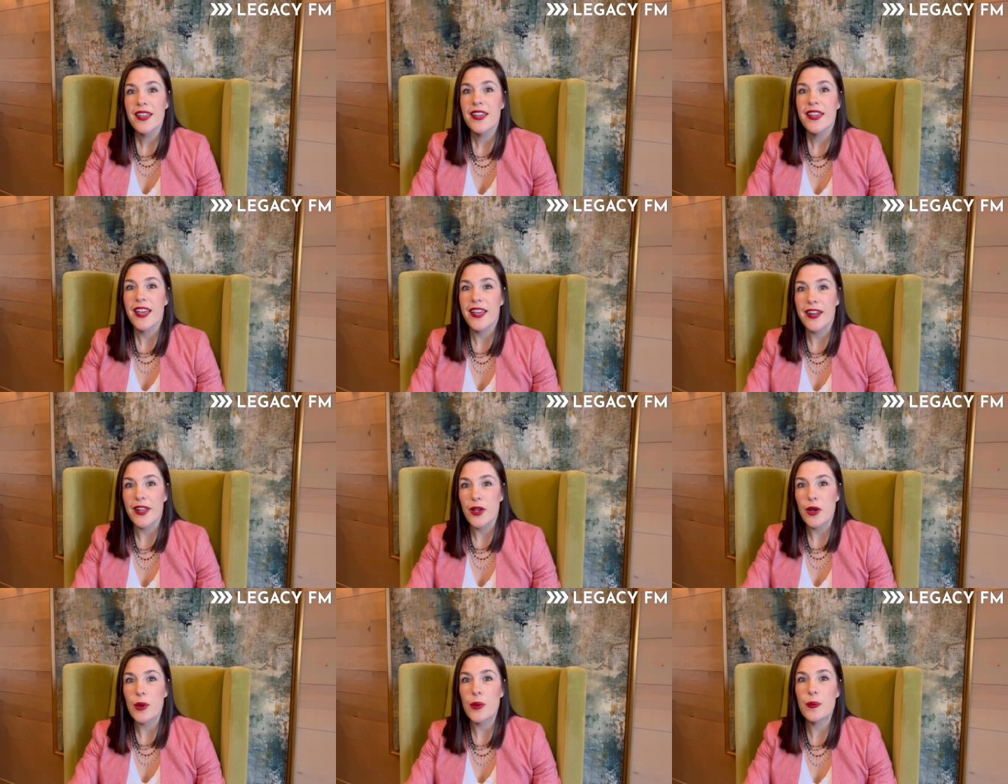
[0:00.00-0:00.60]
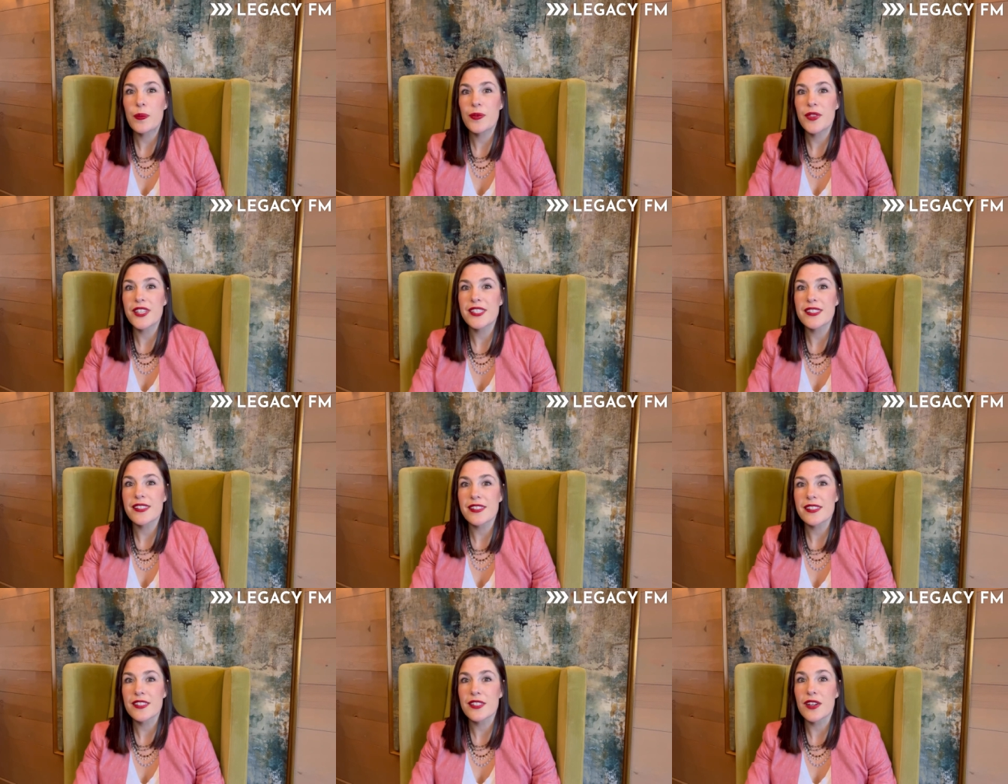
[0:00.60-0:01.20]
And I hope this
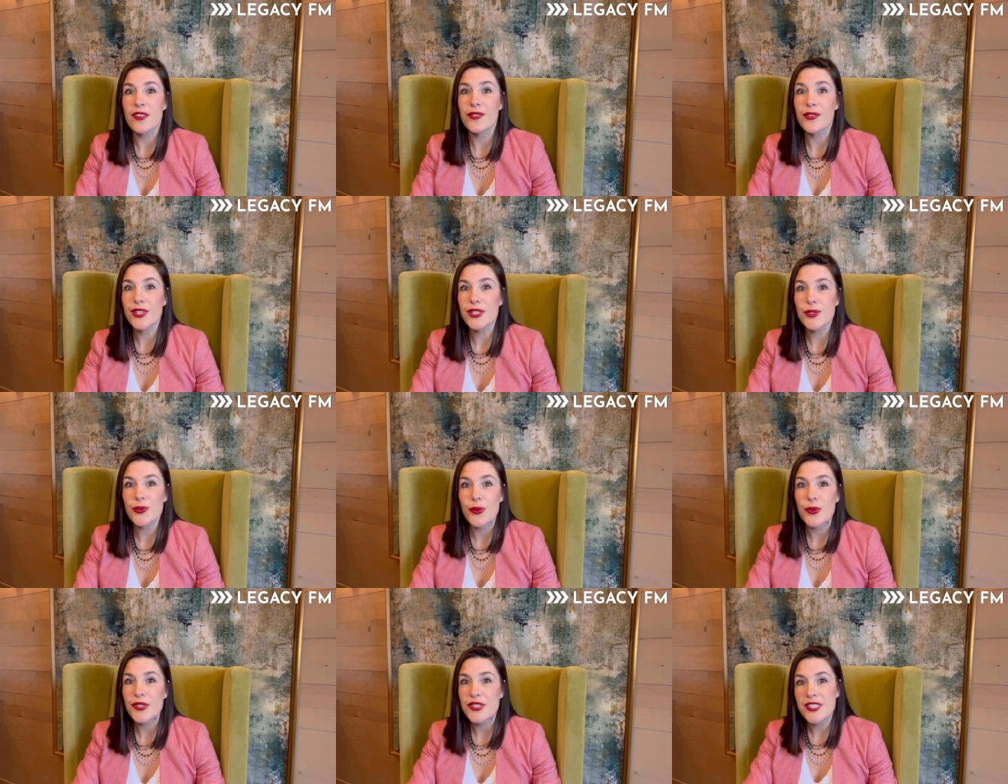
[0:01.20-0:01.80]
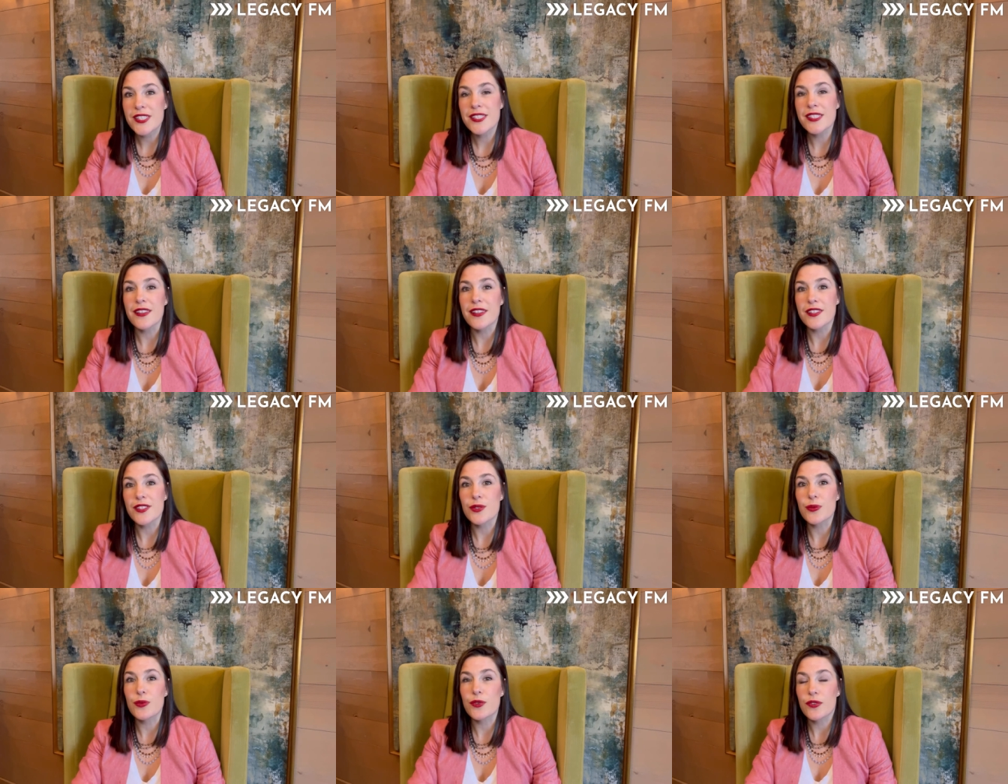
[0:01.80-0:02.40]
list of resources and
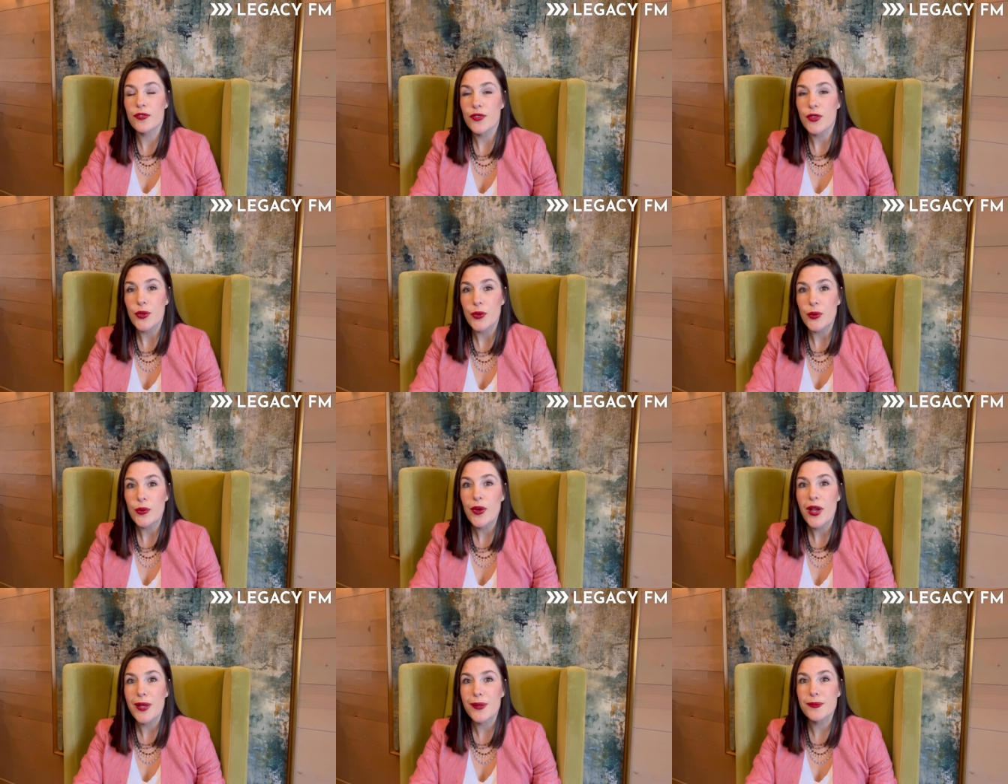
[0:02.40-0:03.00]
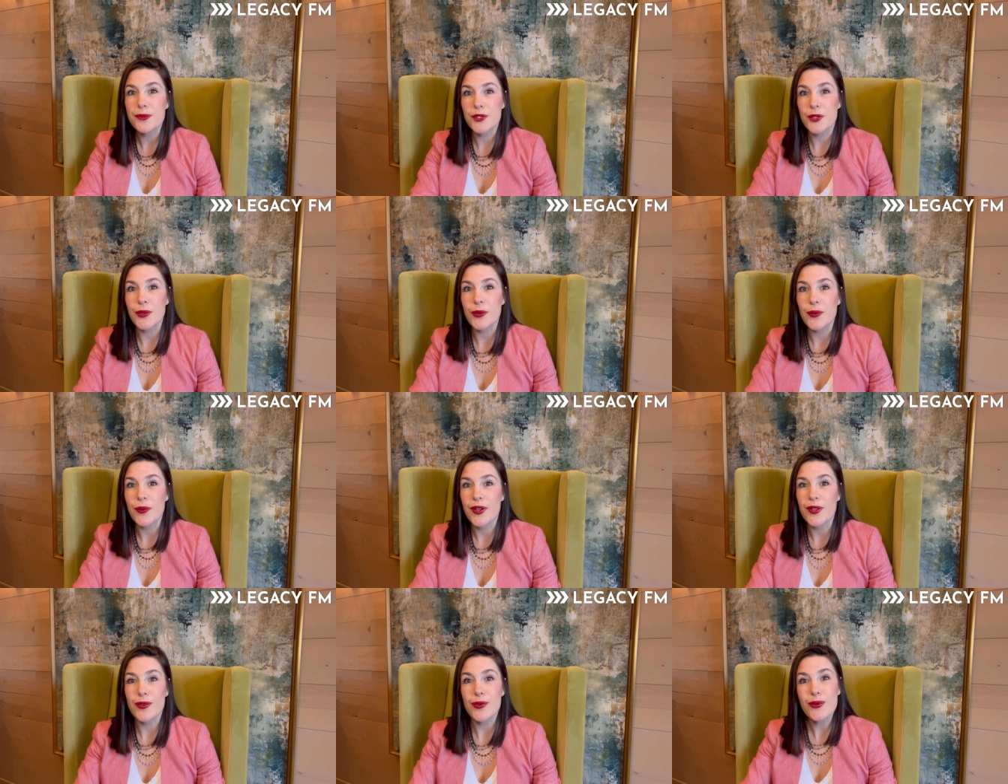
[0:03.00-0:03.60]
this review helps you
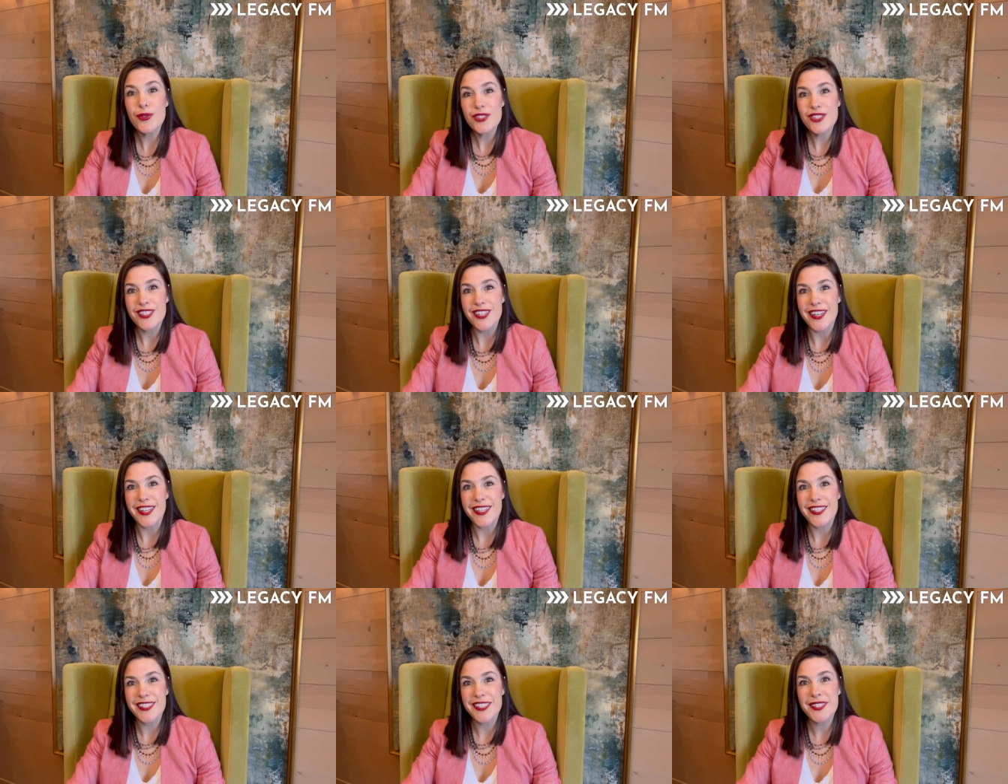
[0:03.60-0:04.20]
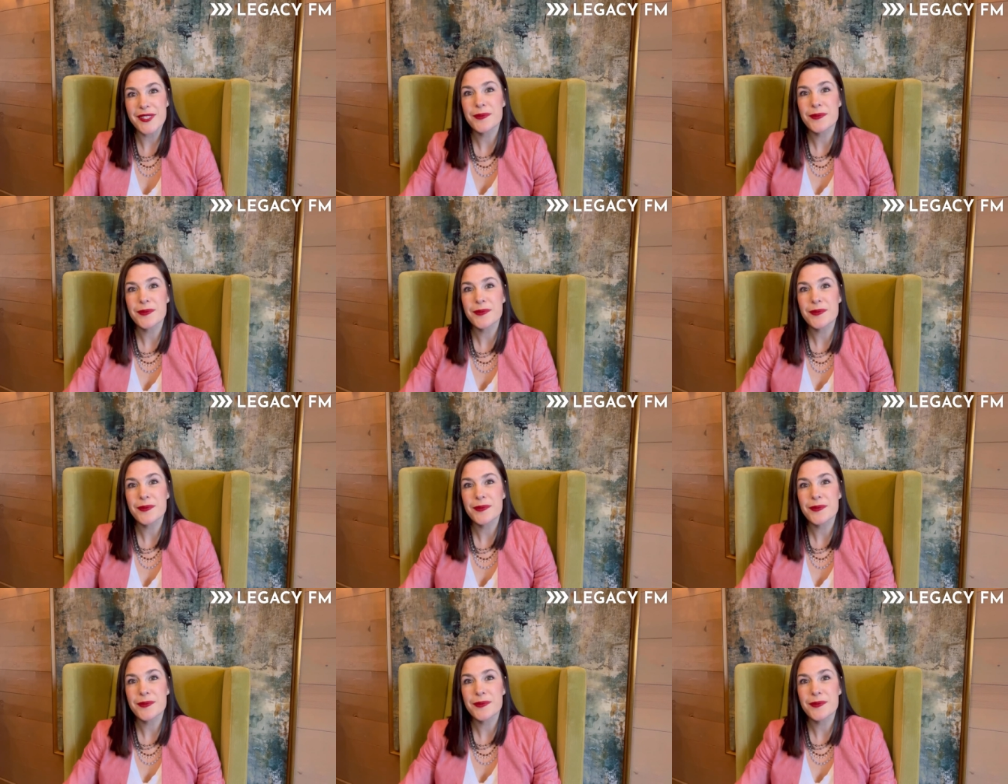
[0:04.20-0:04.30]
in your studies.